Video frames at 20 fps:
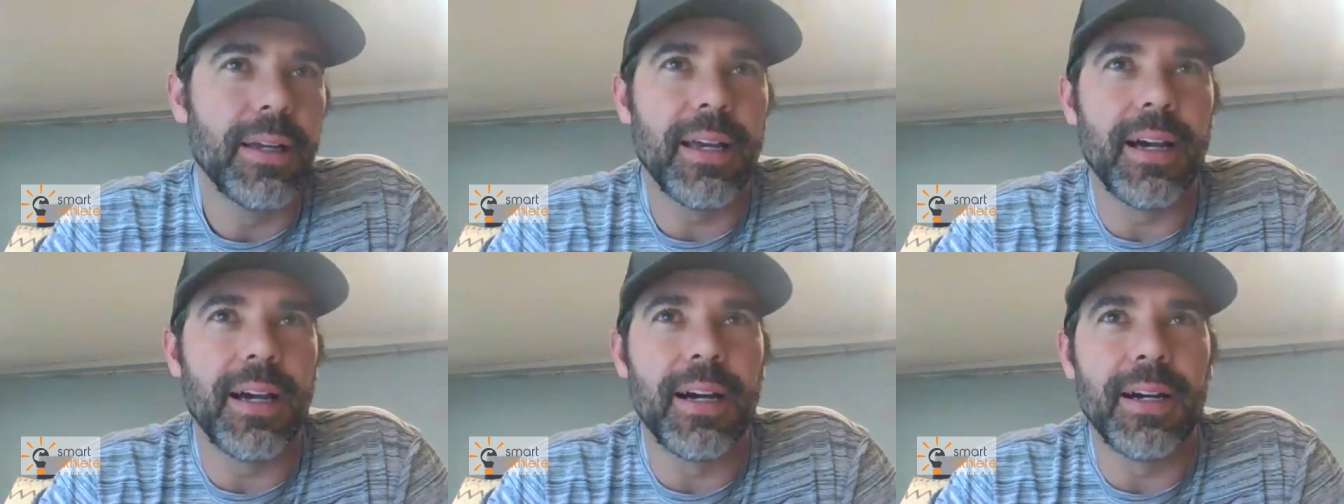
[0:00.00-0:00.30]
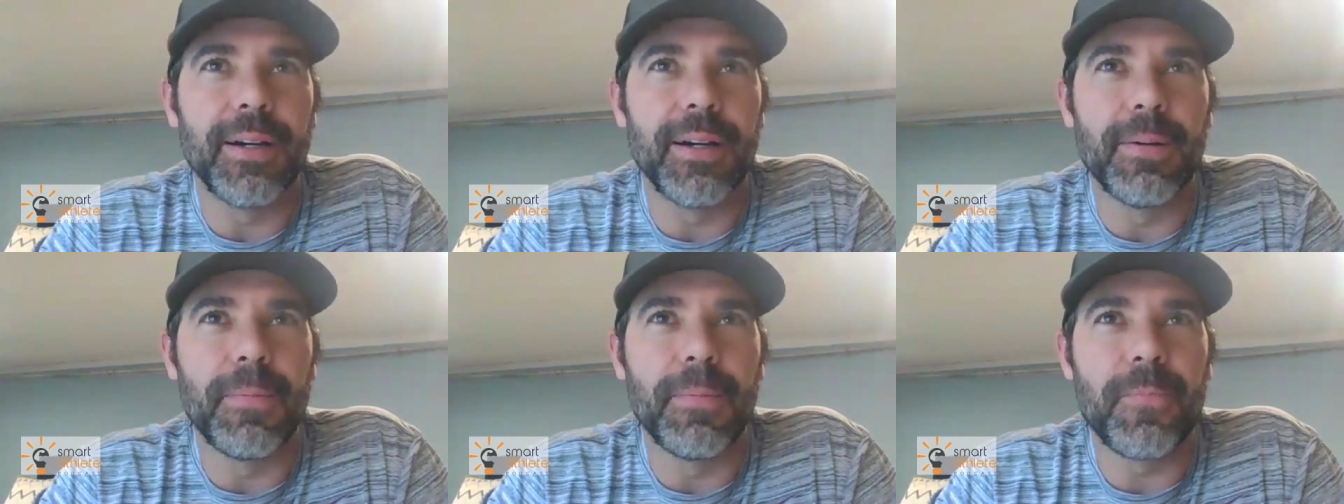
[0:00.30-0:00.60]

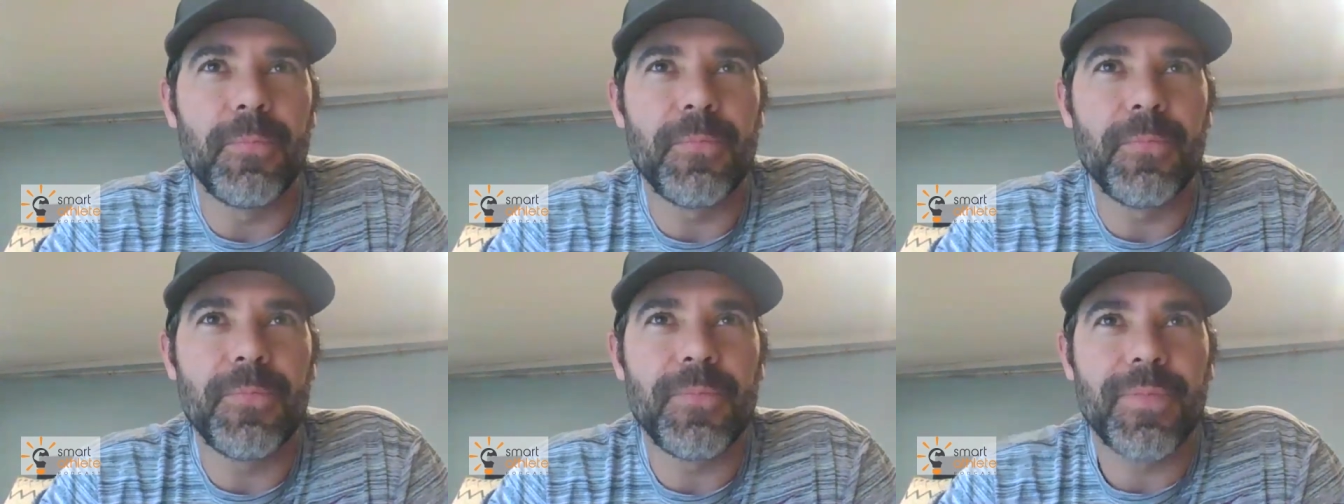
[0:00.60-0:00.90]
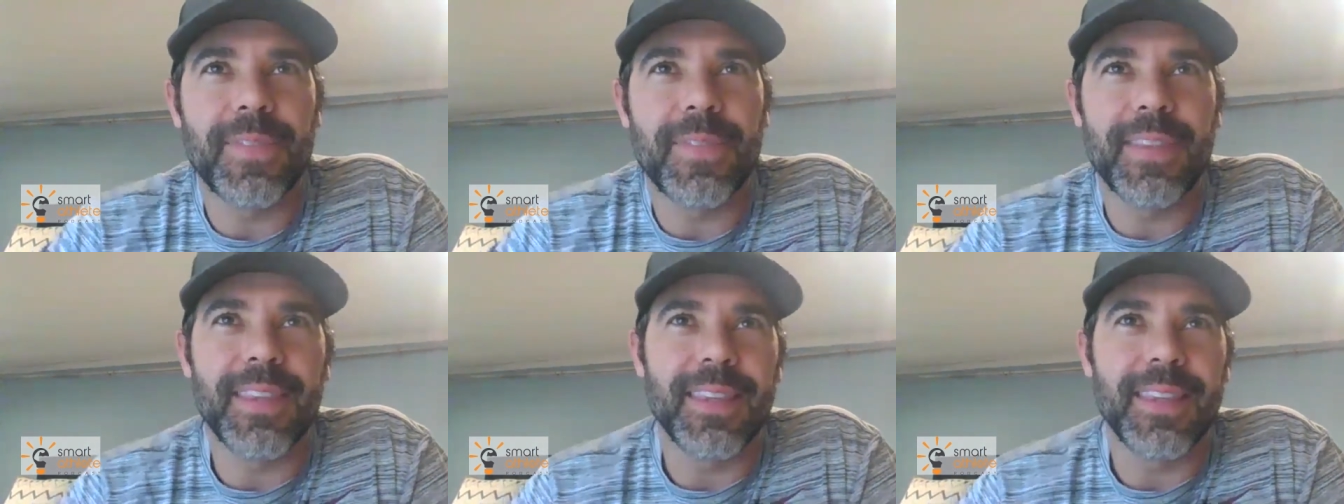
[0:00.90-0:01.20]
Um,
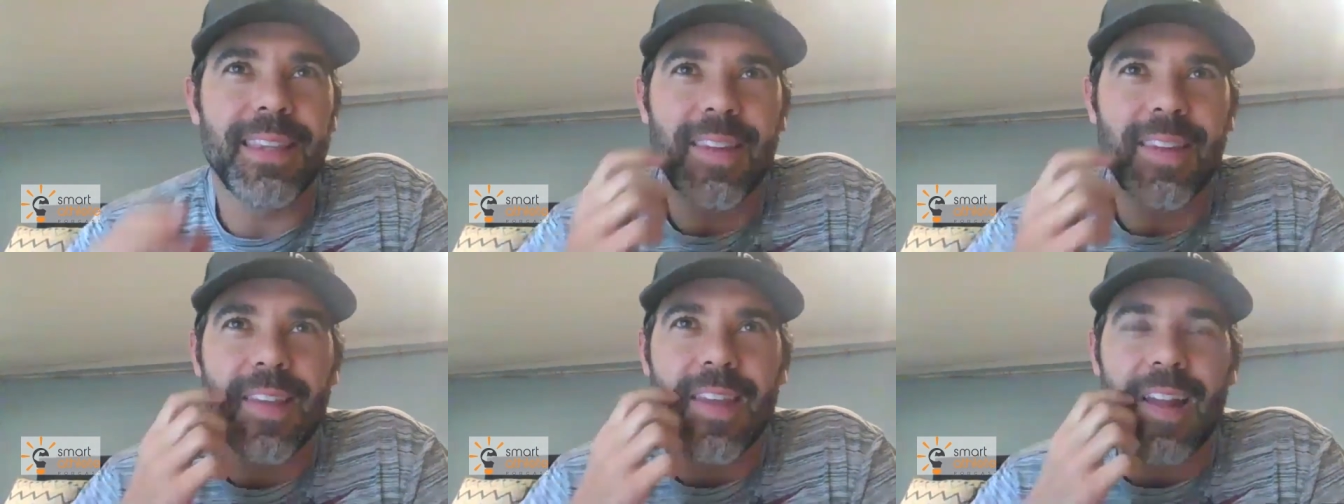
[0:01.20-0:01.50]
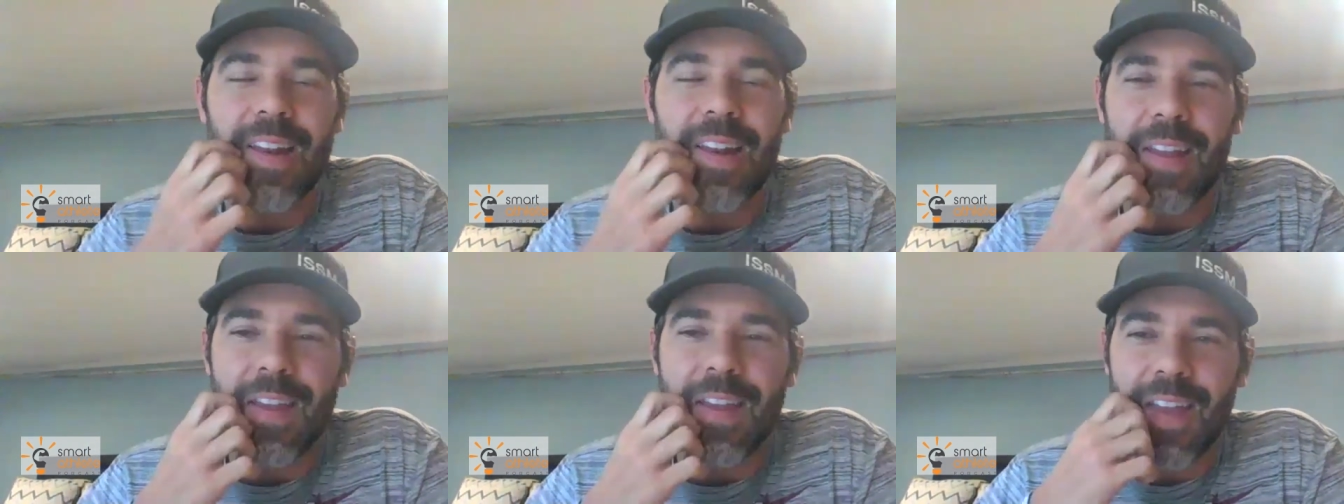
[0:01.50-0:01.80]

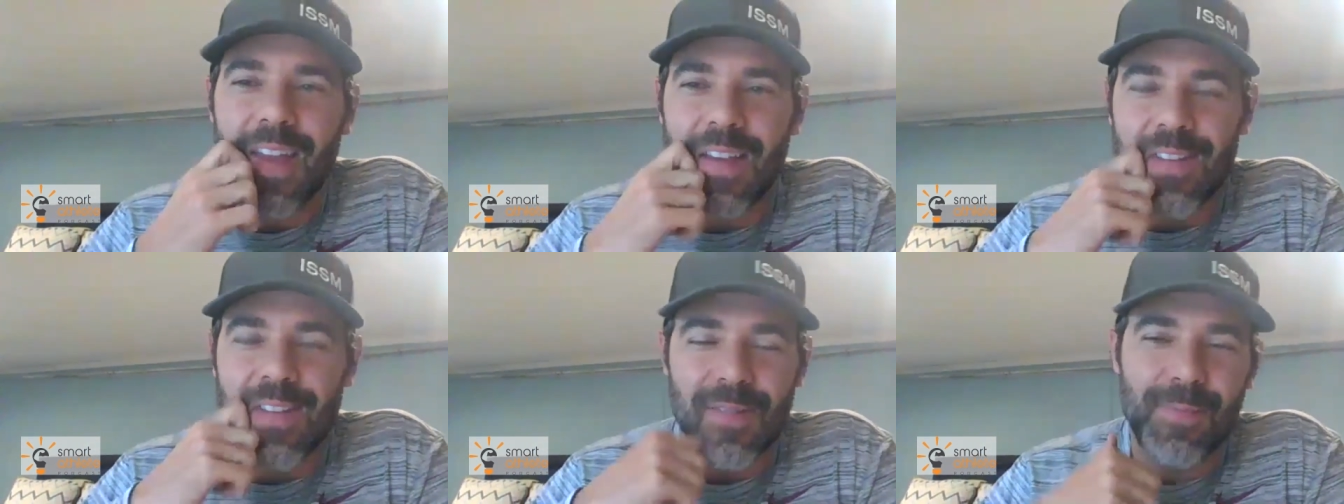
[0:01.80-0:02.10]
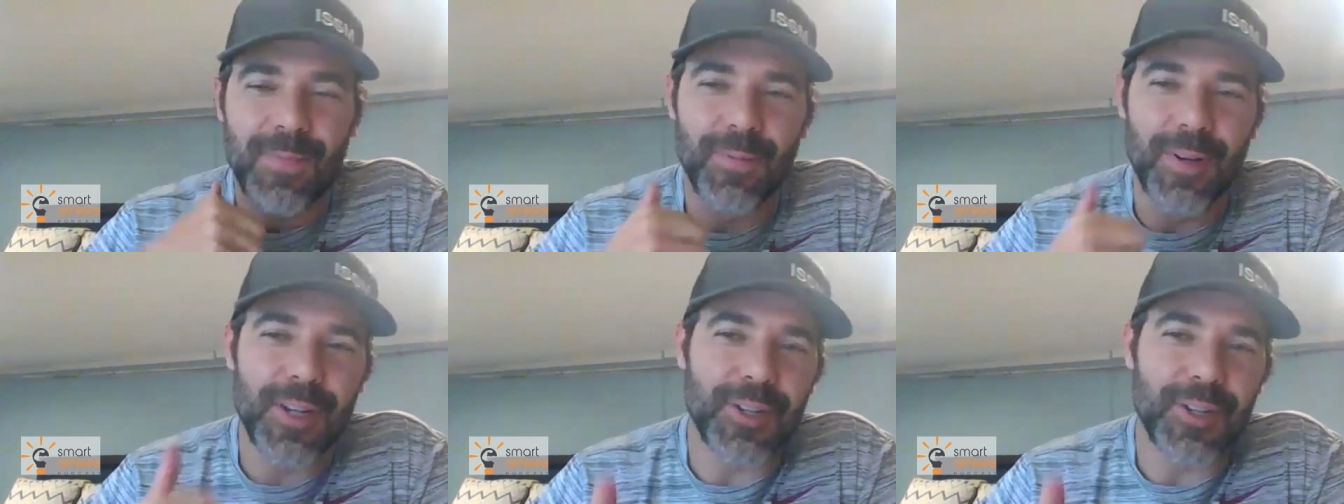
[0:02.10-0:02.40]
and he, his
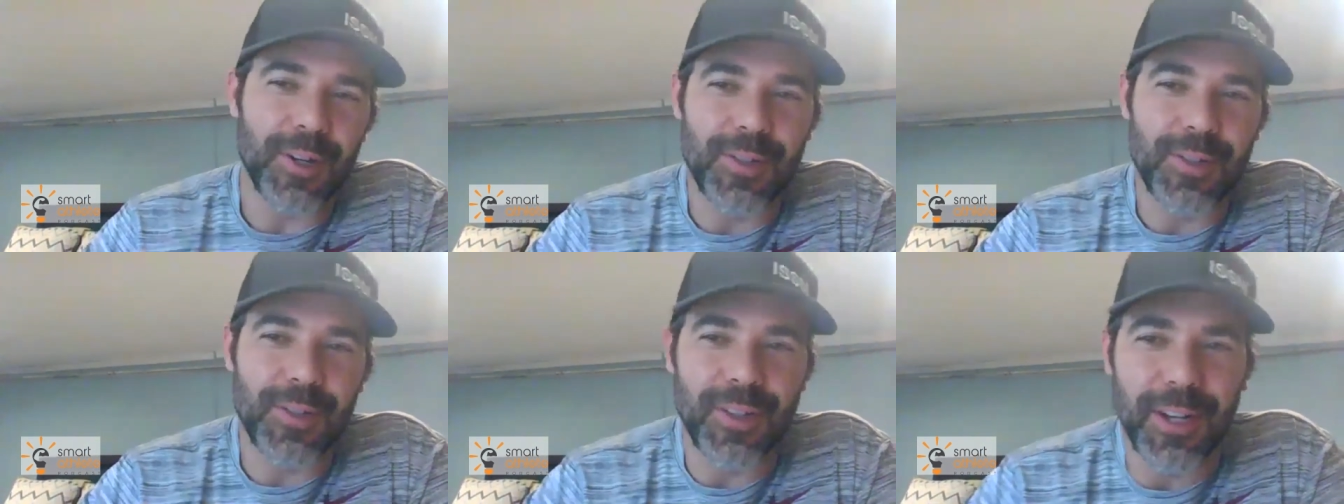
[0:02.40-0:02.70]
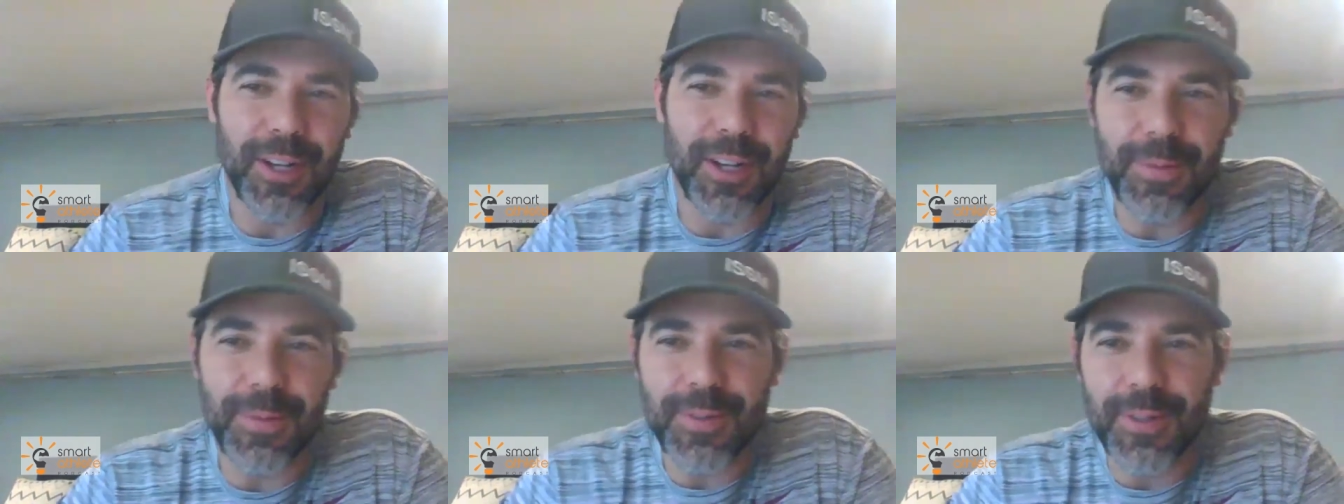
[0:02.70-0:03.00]
research
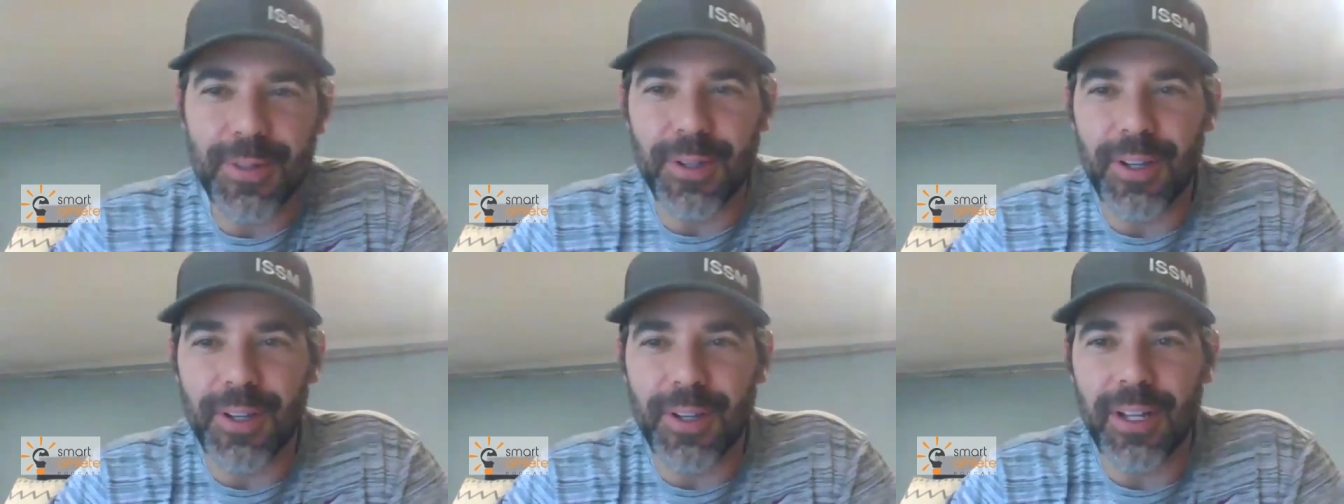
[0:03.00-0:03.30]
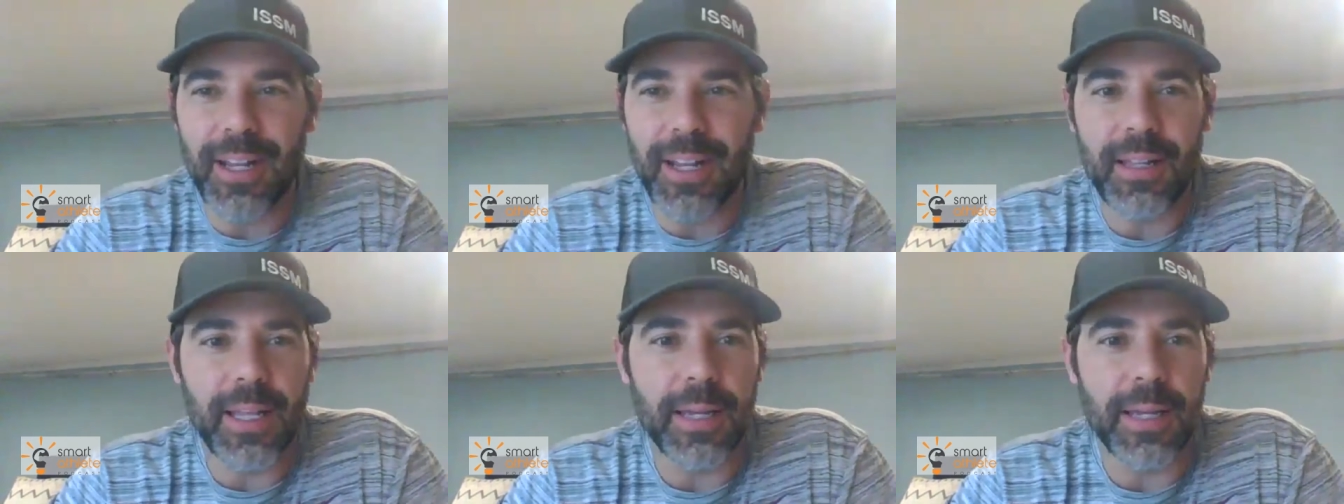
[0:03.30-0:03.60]
study was
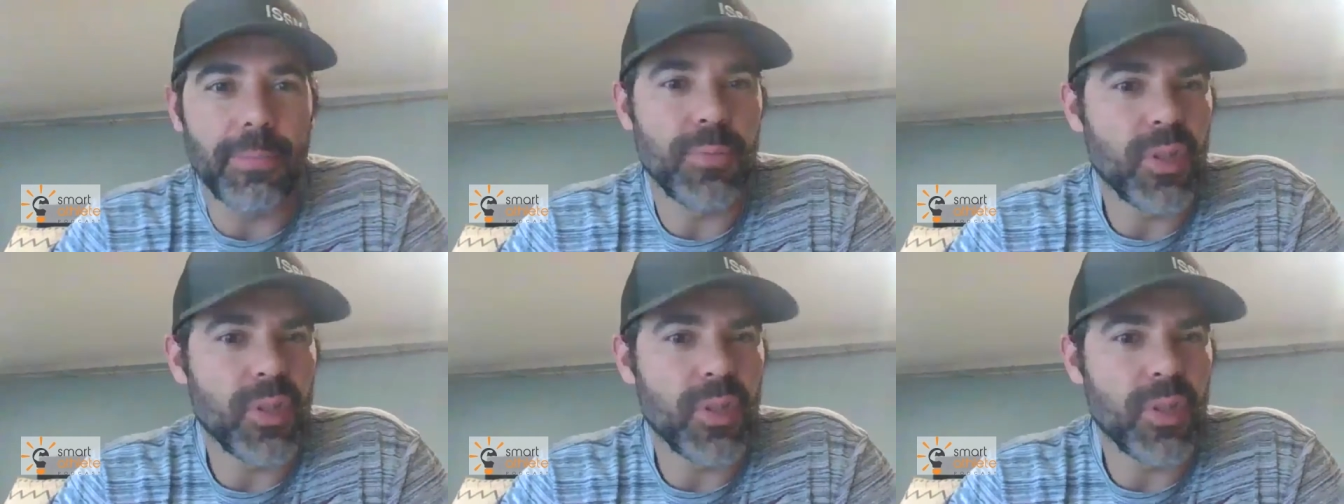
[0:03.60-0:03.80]
looking at like